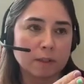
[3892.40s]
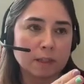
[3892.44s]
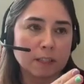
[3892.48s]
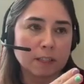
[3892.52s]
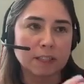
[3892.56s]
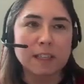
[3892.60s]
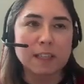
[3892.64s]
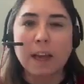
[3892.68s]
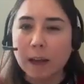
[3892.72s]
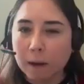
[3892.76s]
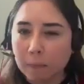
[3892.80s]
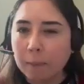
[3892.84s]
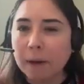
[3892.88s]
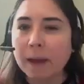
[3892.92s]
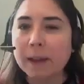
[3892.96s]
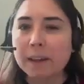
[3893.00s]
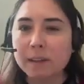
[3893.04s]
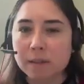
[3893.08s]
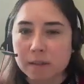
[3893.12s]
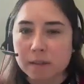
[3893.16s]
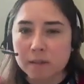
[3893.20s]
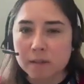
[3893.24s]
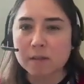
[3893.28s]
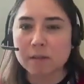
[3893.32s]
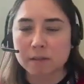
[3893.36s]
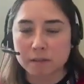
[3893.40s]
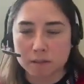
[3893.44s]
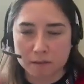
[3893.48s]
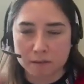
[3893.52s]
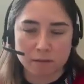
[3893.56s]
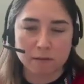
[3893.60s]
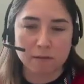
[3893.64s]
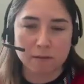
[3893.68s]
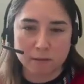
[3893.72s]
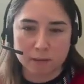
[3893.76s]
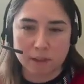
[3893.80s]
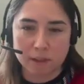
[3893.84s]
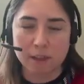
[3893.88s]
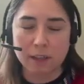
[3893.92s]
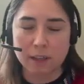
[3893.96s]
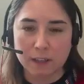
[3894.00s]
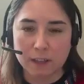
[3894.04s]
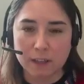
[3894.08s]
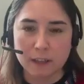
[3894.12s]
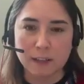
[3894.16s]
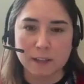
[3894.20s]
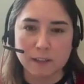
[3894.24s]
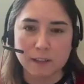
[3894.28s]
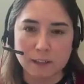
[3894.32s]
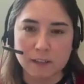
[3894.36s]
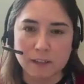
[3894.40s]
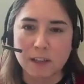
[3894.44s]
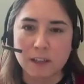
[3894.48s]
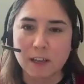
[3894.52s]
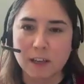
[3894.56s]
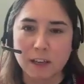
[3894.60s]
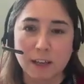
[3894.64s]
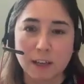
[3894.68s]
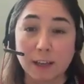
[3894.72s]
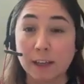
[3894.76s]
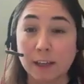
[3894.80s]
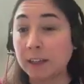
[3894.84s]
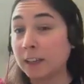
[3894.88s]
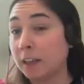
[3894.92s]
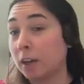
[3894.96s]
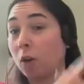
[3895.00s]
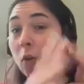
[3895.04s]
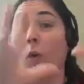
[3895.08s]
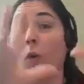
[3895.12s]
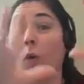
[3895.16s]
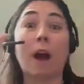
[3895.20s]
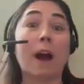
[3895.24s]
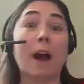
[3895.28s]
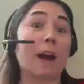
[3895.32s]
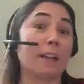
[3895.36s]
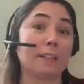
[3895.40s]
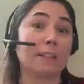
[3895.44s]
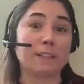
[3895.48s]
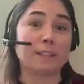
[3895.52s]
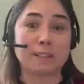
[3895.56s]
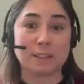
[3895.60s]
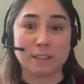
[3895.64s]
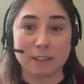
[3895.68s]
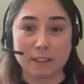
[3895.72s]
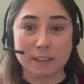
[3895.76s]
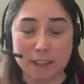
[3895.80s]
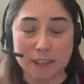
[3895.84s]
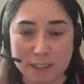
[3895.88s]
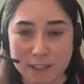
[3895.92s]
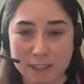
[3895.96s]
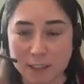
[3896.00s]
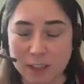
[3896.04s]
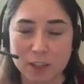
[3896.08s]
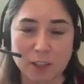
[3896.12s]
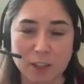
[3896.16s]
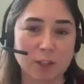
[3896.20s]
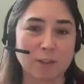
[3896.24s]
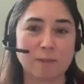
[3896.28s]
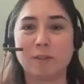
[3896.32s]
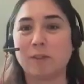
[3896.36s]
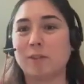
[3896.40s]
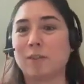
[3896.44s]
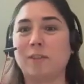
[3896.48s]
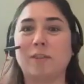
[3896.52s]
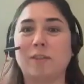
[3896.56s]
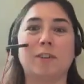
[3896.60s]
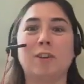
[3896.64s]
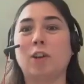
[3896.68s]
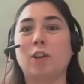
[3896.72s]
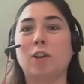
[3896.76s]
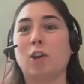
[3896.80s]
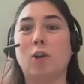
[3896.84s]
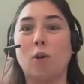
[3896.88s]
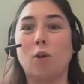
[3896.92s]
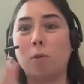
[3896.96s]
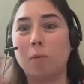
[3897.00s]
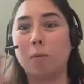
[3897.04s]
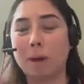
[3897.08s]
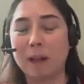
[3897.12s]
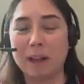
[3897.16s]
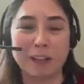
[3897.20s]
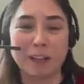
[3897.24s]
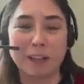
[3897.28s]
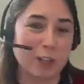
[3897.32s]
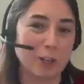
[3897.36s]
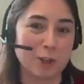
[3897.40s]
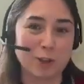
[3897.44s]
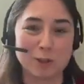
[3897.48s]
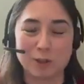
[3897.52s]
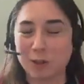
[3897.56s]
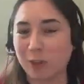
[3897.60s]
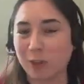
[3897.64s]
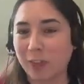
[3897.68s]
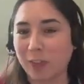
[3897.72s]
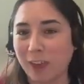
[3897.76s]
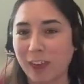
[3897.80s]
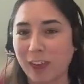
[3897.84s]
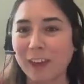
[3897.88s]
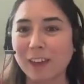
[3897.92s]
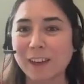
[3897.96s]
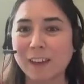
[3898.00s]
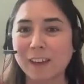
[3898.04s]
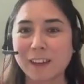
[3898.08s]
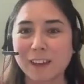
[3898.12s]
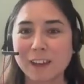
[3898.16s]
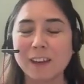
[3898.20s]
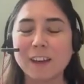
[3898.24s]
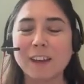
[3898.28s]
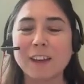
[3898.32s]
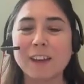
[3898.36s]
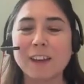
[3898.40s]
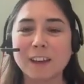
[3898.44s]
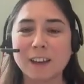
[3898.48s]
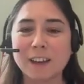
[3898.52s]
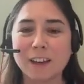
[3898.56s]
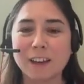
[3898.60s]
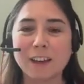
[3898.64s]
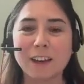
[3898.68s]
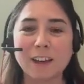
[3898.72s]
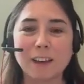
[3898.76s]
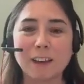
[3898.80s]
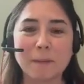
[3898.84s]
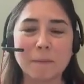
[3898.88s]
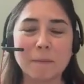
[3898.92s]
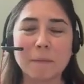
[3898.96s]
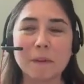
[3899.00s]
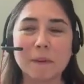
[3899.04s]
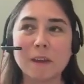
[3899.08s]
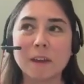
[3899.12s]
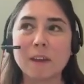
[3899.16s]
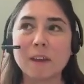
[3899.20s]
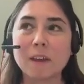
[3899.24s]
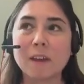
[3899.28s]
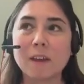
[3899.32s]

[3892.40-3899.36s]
segment the inequality as a global huge thing, um,